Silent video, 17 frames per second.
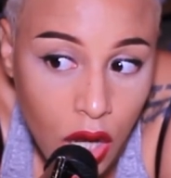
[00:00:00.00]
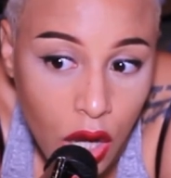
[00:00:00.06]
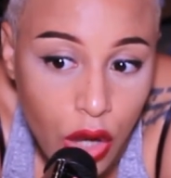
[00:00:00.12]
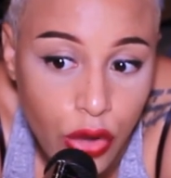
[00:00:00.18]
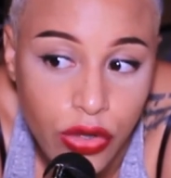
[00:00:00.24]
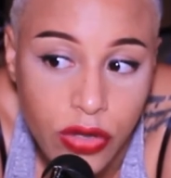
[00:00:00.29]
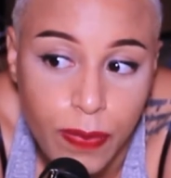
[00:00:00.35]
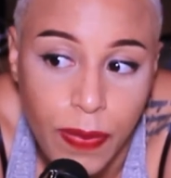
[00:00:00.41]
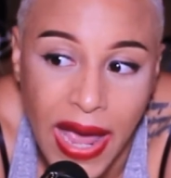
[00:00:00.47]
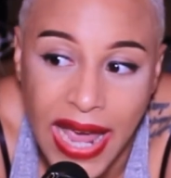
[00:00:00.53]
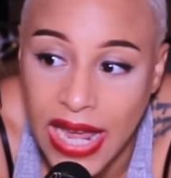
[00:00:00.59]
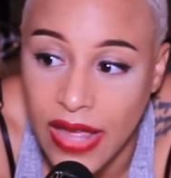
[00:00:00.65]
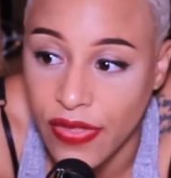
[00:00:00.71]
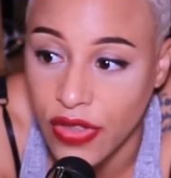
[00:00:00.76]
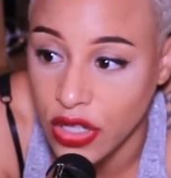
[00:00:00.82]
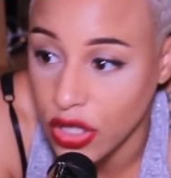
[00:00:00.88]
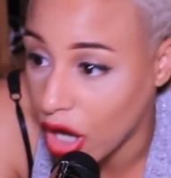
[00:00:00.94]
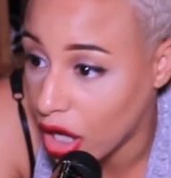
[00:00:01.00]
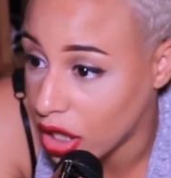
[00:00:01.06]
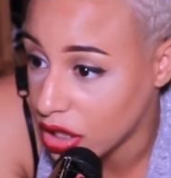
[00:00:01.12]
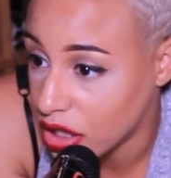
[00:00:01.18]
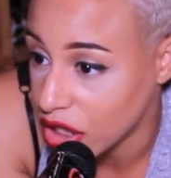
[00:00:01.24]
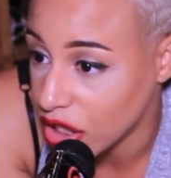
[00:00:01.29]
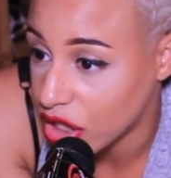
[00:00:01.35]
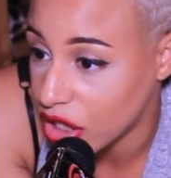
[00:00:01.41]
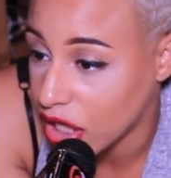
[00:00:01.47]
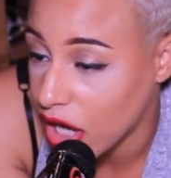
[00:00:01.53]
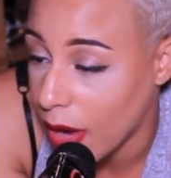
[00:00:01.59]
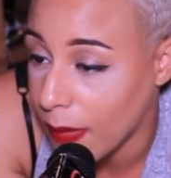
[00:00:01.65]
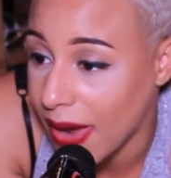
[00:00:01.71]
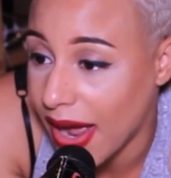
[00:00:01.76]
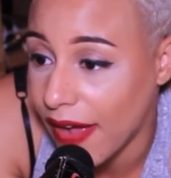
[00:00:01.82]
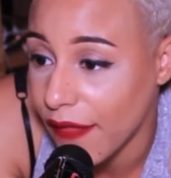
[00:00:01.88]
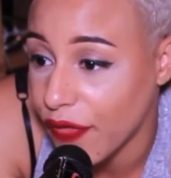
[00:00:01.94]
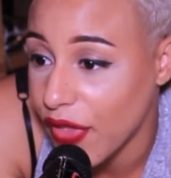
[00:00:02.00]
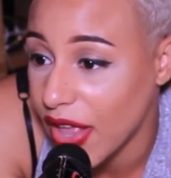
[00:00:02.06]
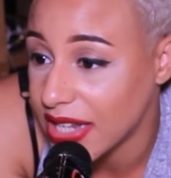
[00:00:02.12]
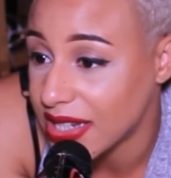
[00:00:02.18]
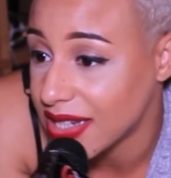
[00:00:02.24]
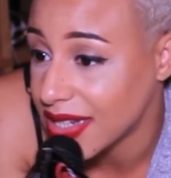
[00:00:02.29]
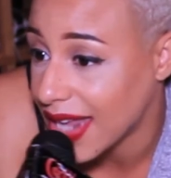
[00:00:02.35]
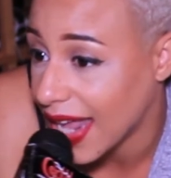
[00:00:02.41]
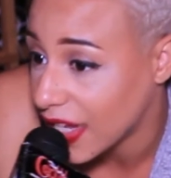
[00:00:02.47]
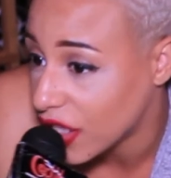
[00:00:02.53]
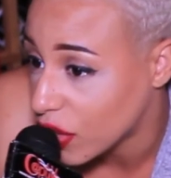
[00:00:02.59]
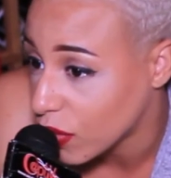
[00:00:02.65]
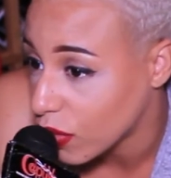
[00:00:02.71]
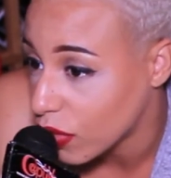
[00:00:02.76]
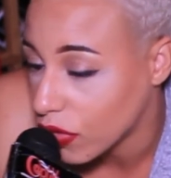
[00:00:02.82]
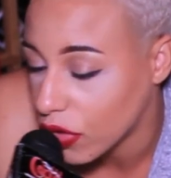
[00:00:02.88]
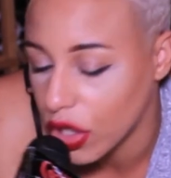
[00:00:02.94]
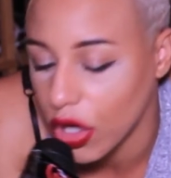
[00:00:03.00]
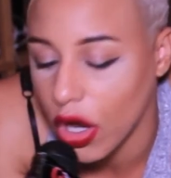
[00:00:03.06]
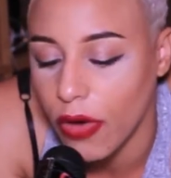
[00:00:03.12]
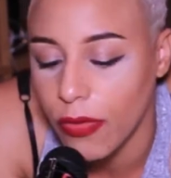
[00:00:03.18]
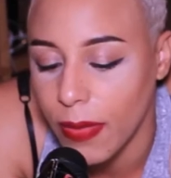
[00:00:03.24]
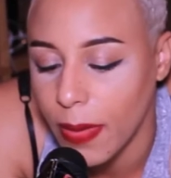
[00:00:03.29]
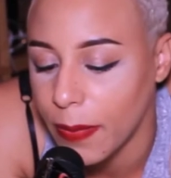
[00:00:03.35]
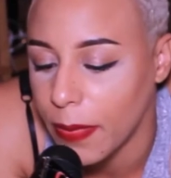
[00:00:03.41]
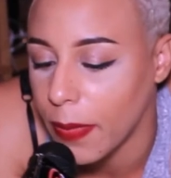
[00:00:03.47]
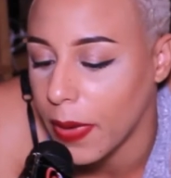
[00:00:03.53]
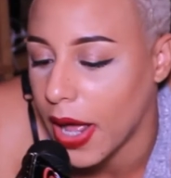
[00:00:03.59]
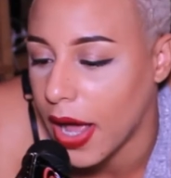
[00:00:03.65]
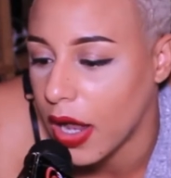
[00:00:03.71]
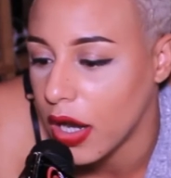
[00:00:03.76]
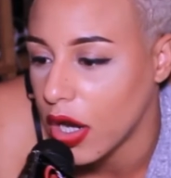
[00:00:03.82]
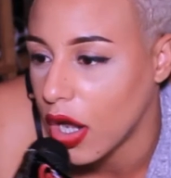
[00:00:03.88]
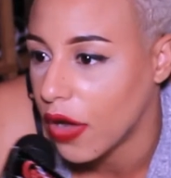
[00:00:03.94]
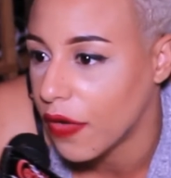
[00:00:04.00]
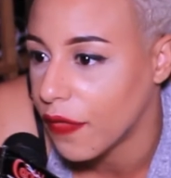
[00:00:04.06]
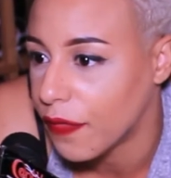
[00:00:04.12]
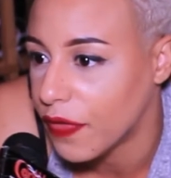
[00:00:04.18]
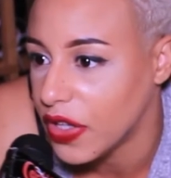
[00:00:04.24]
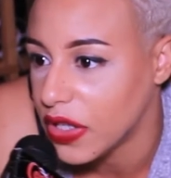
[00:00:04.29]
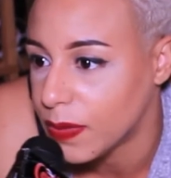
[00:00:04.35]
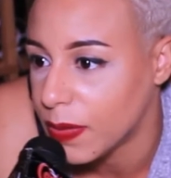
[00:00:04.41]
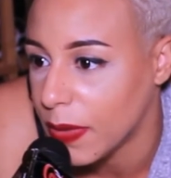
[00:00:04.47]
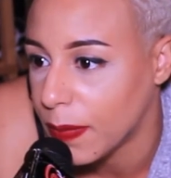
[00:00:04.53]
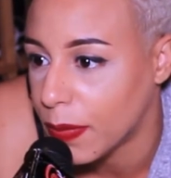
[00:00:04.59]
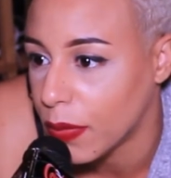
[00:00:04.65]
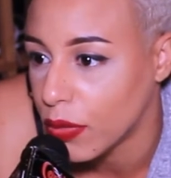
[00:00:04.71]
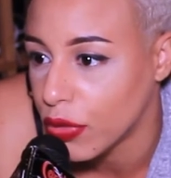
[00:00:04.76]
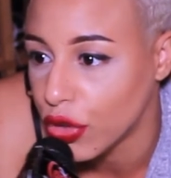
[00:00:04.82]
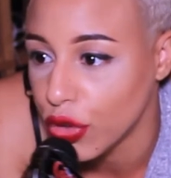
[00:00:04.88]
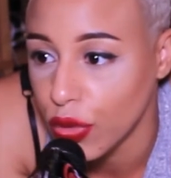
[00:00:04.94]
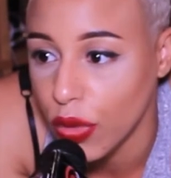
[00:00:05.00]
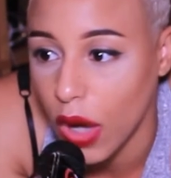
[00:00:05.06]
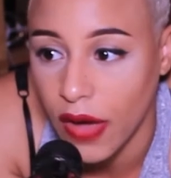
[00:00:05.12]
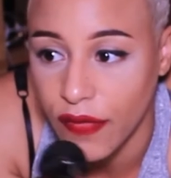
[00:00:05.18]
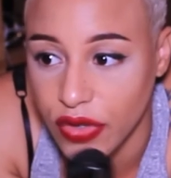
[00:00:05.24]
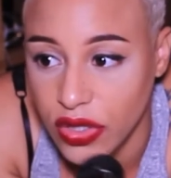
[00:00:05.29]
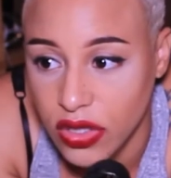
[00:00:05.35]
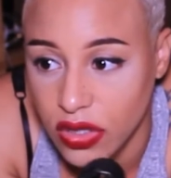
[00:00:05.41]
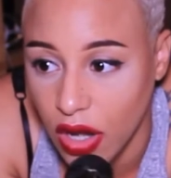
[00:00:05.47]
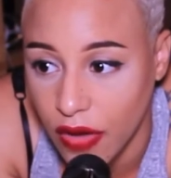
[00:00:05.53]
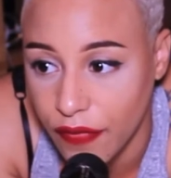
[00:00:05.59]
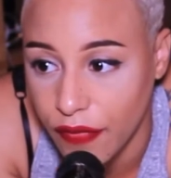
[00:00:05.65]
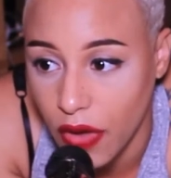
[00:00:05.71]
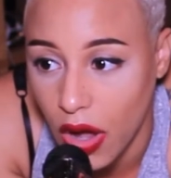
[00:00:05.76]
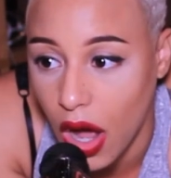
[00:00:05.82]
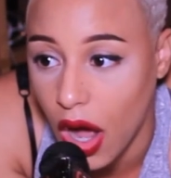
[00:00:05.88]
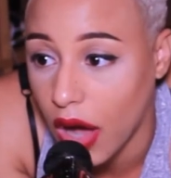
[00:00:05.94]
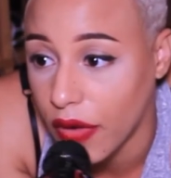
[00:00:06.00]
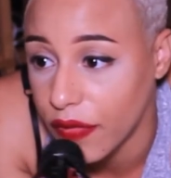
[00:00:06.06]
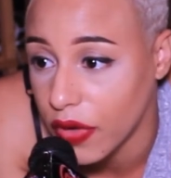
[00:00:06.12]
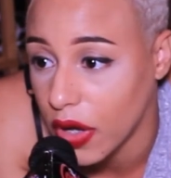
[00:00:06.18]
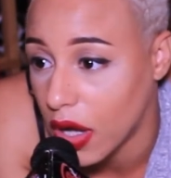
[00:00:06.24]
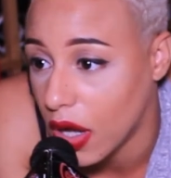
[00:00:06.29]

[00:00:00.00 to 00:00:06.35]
Who's paying the dancers to come out of their schedule? You got to remember, like, a lot of these people do other stuff on